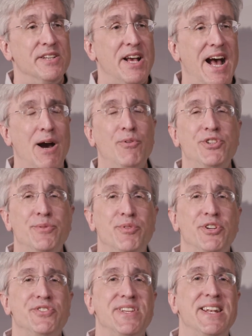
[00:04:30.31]
How would you
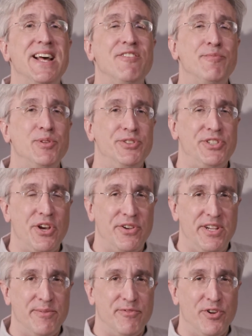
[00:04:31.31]
produce enough
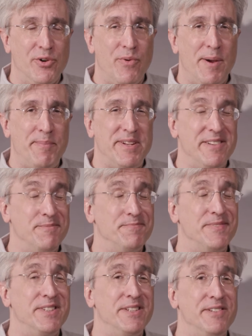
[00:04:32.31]
plutonium for a weapon?
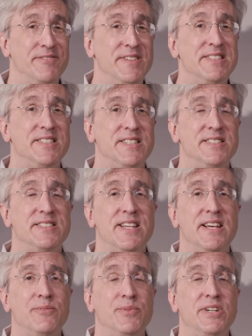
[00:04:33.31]
The physicists
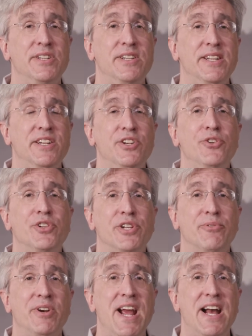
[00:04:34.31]
said, well, you need a
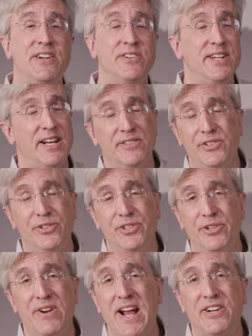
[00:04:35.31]
nuclear reactor. Now,
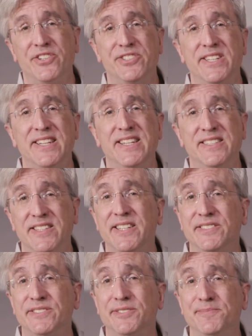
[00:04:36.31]
nuclear reactors didn't
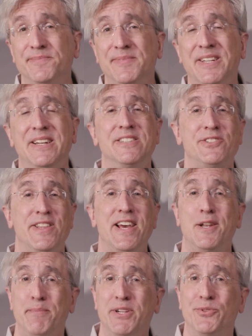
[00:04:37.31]
exist, so they
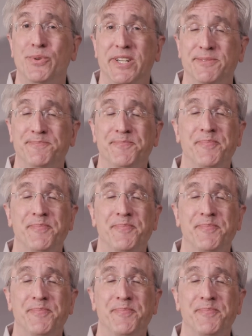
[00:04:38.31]
had to build one.